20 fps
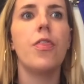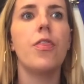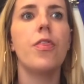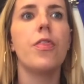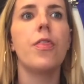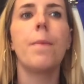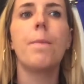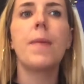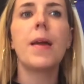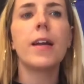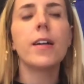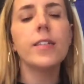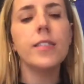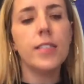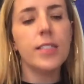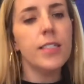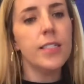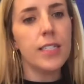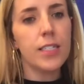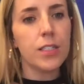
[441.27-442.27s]
The parents
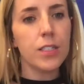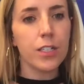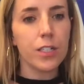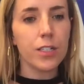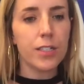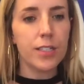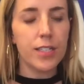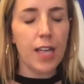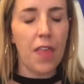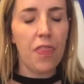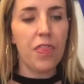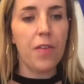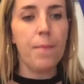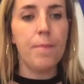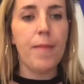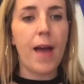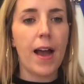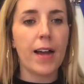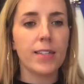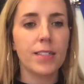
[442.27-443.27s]
and dancers set the
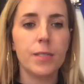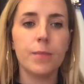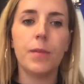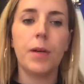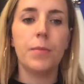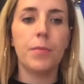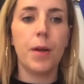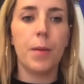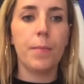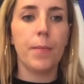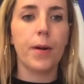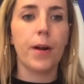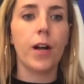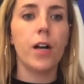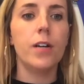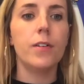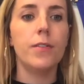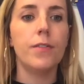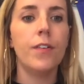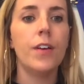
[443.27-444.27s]
maximum number
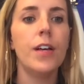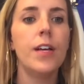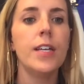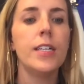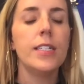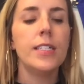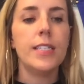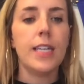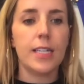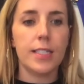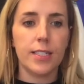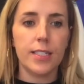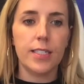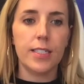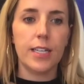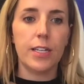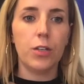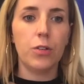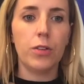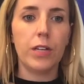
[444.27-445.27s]
of dances
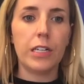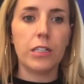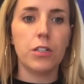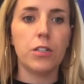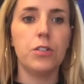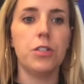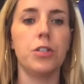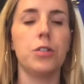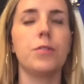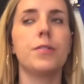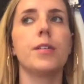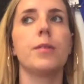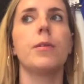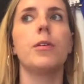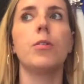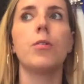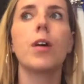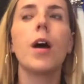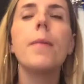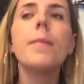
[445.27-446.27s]
that you'd like to do. So when
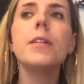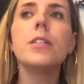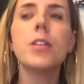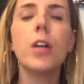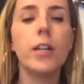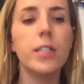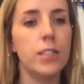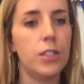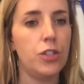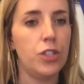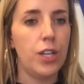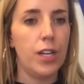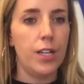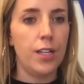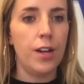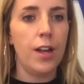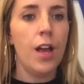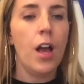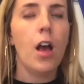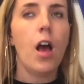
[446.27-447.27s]
you come into audition,
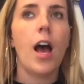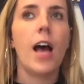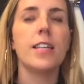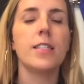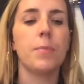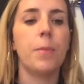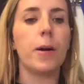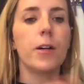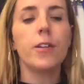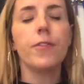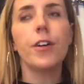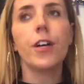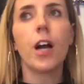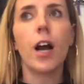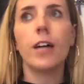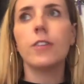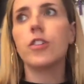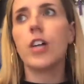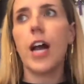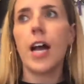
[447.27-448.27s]
as a part of your
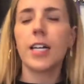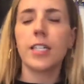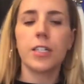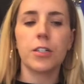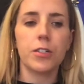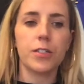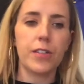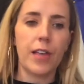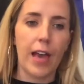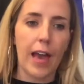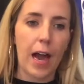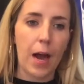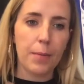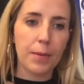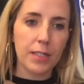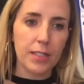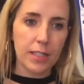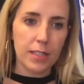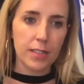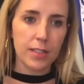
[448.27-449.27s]
contract, it'll say how many
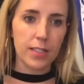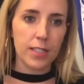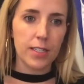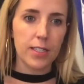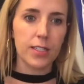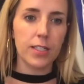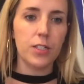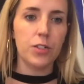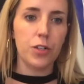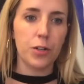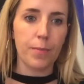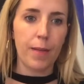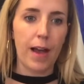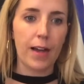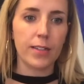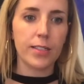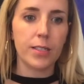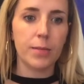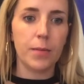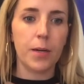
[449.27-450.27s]
dances is your
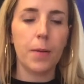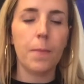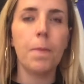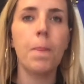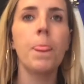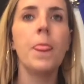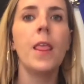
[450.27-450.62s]
maximum.